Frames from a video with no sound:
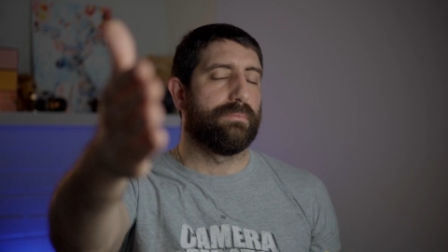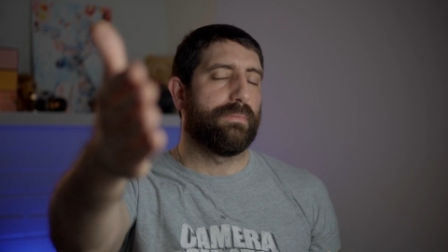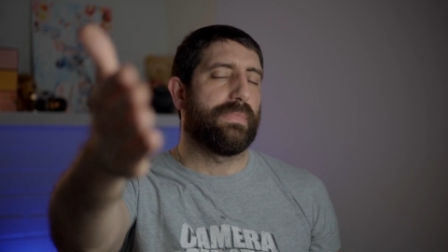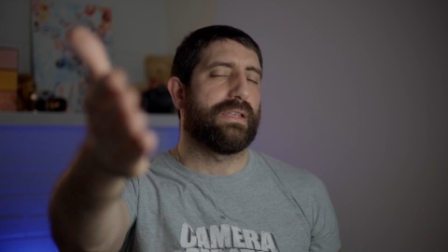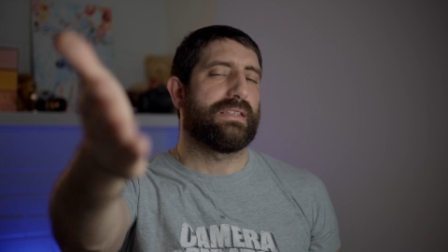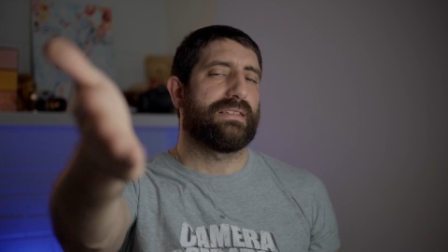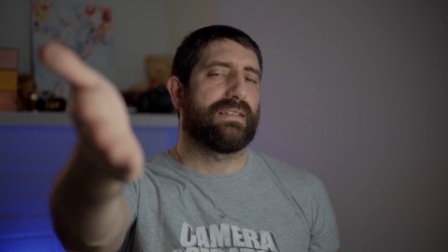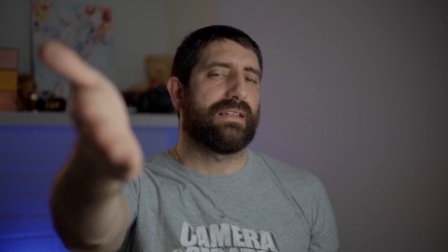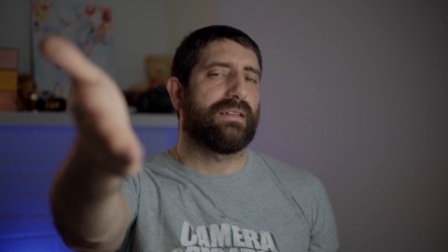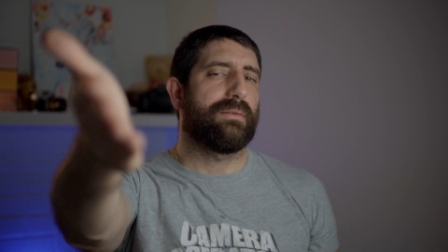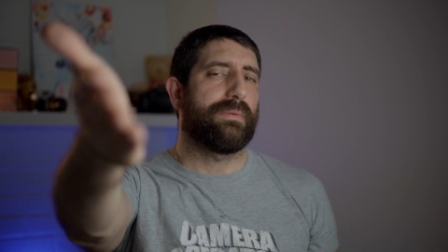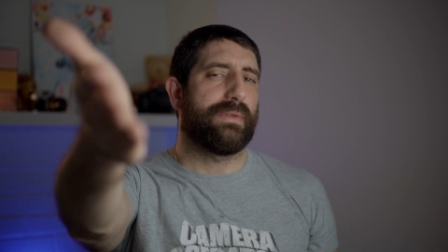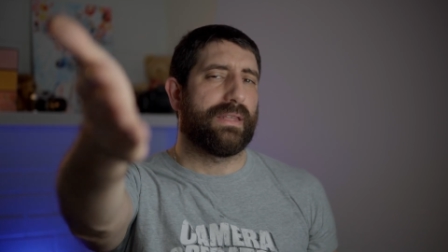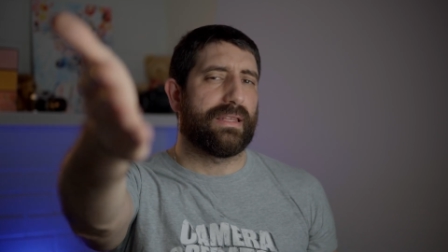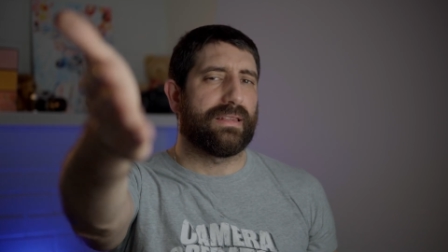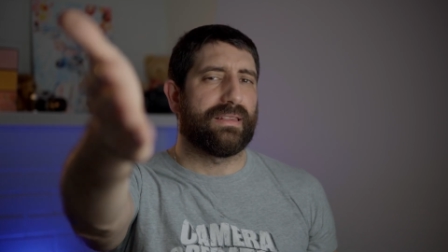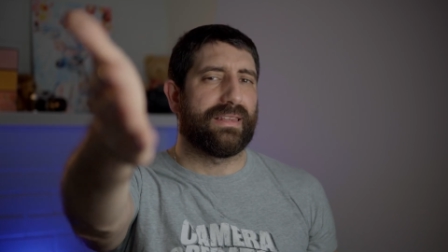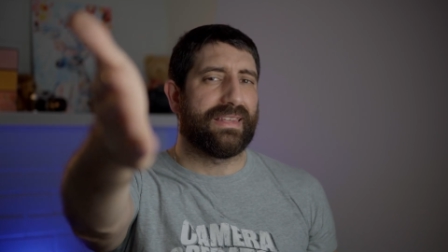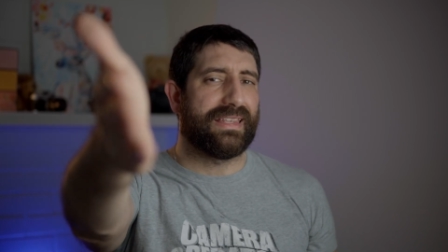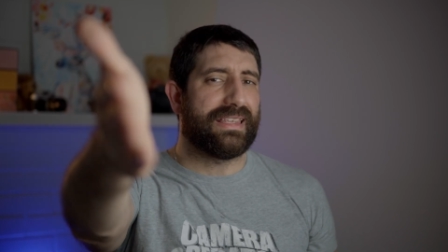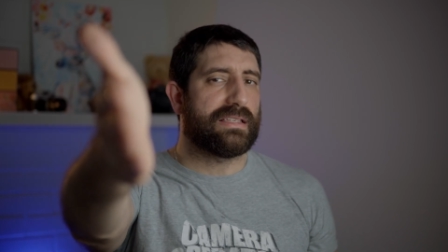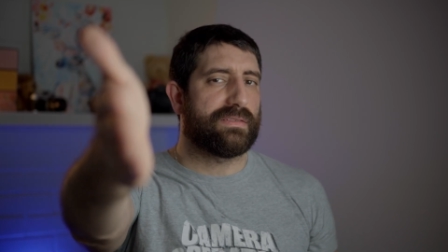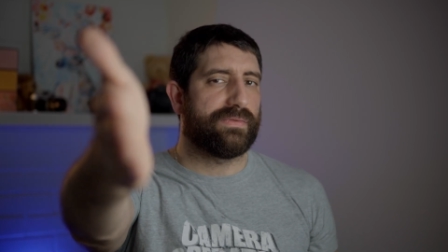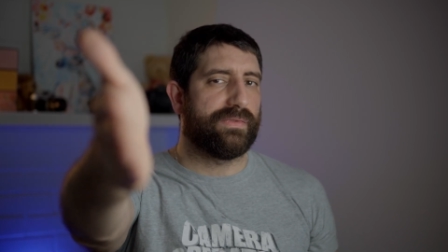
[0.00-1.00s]
basically being
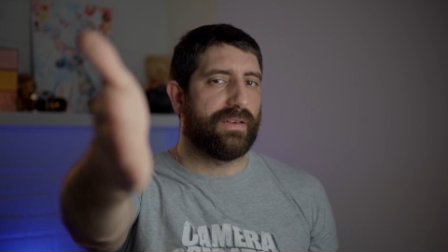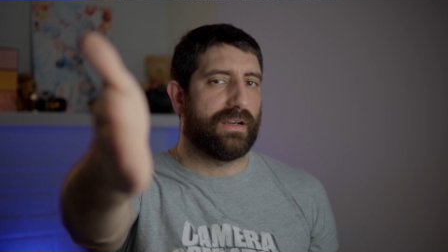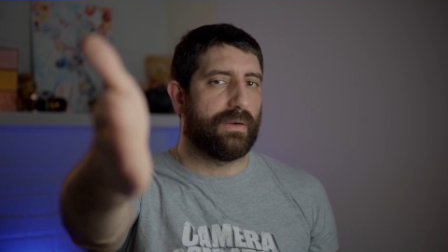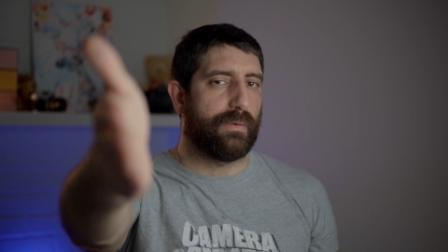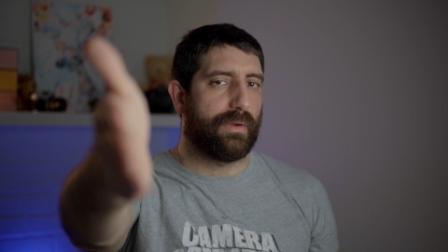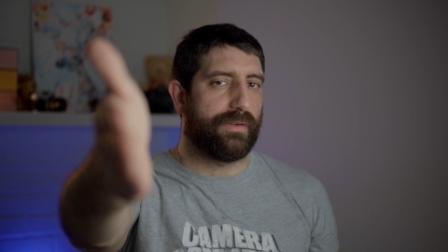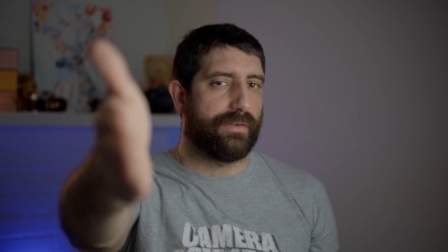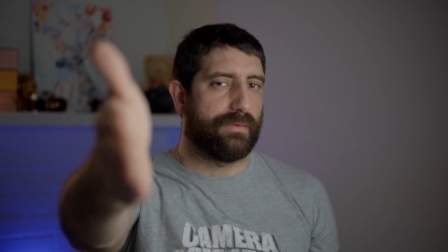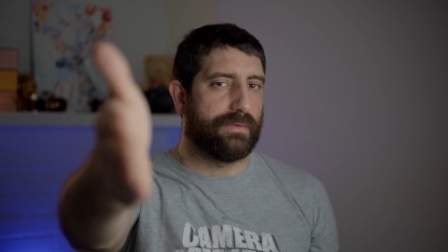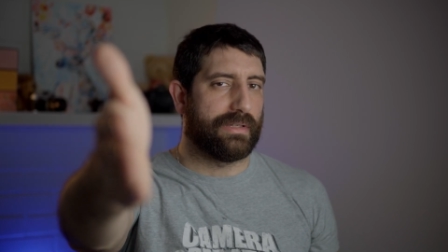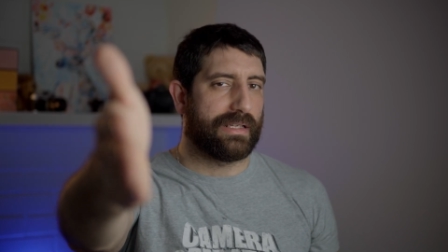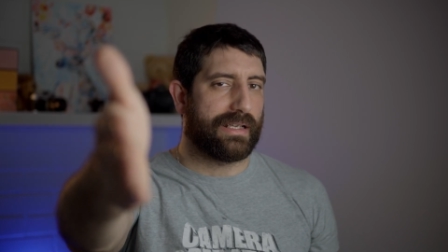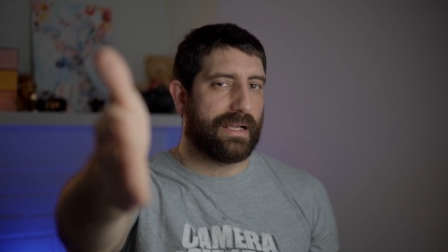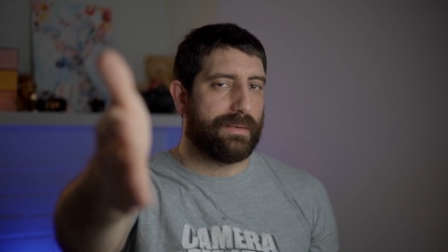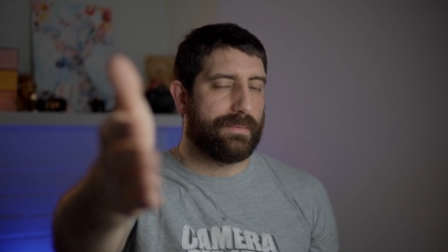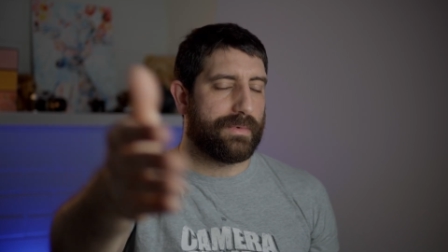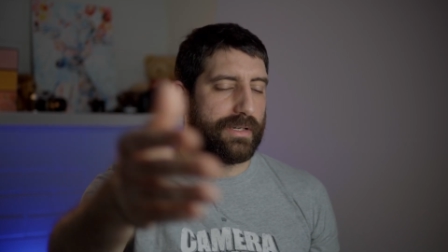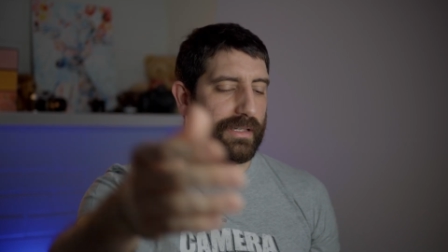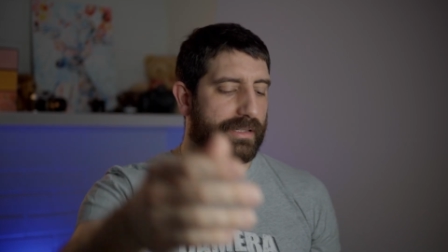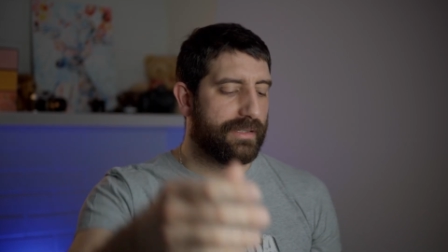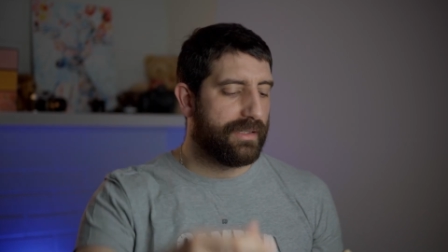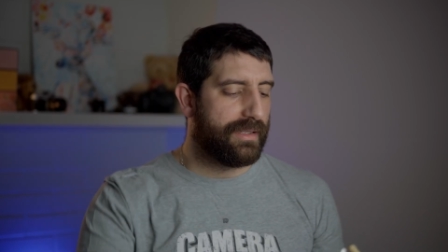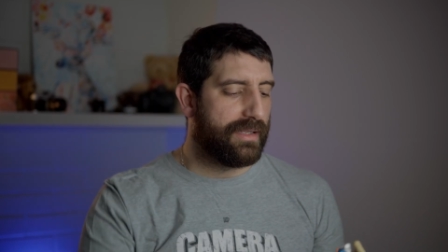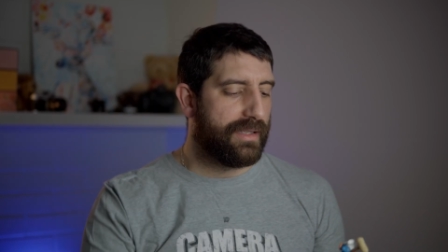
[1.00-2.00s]
this far away from the
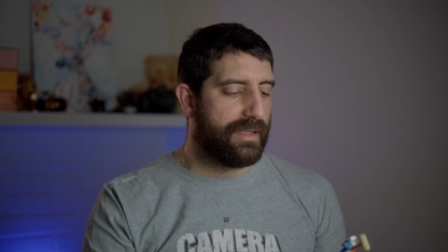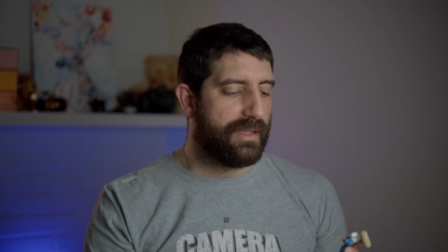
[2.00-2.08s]
camera,